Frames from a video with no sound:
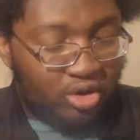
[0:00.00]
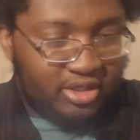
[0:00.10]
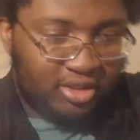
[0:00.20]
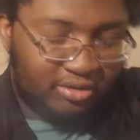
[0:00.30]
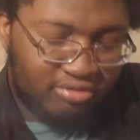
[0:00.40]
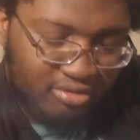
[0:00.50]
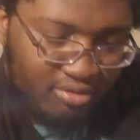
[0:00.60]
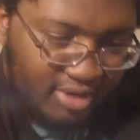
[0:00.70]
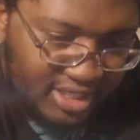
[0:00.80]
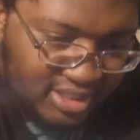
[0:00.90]
so
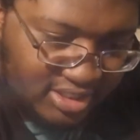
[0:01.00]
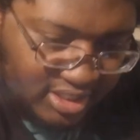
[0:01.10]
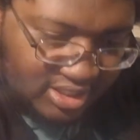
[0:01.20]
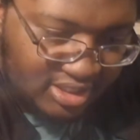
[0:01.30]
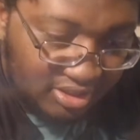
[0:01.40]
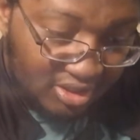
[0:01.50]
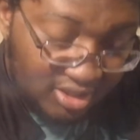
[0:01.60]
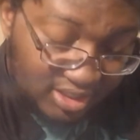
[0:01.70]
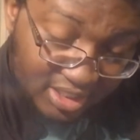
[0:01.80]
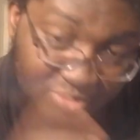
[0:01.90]
who is this?
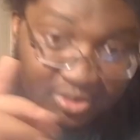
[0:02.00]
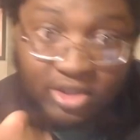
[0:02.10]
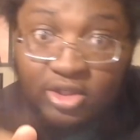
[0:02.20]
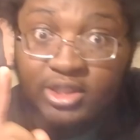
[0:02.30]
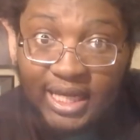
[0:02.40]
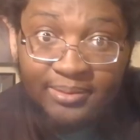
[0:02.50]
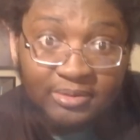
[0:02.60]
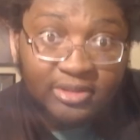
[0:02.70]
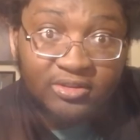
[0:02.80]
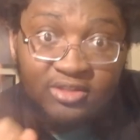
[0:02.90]
This was a good chapter.
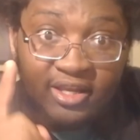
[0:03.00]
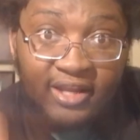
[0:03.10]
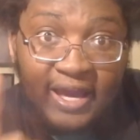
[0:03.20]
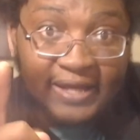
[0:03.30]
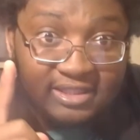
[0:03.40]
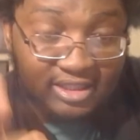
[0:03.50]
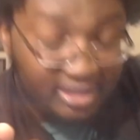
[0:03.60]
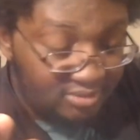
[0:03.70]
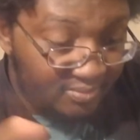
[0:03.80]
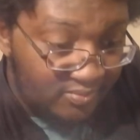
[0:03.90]
10 out of
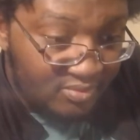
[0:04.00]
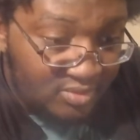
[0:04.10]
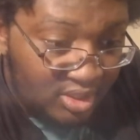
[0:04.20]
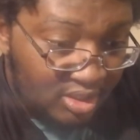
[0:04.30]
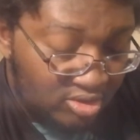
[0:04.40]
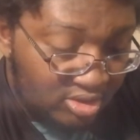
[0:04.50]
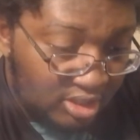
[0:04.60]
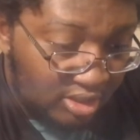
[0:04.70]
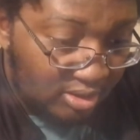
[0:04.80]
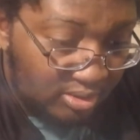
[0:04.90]
10.
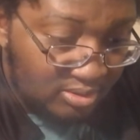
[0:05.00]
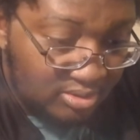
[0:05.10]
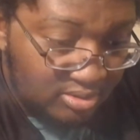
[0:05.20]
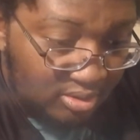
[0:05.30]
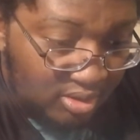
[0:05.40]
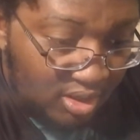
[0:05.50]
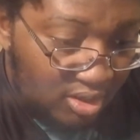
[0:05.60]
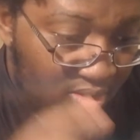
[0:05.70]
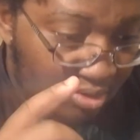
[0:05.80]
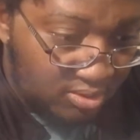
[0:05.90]
So
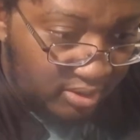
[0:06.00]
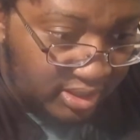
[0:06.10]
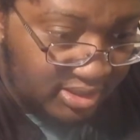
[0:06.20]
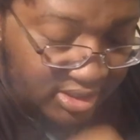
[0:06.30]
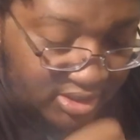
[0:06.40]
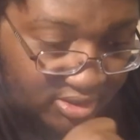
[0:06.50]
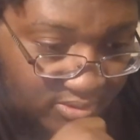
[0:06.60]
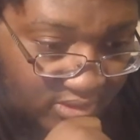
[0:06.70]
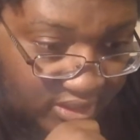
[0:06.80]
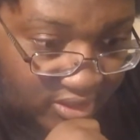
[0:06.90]
who is this
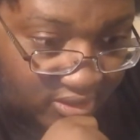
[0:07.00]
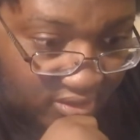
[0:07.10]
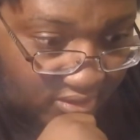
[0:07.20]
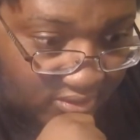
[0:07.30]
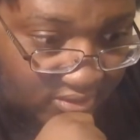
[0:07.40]
dude and girl?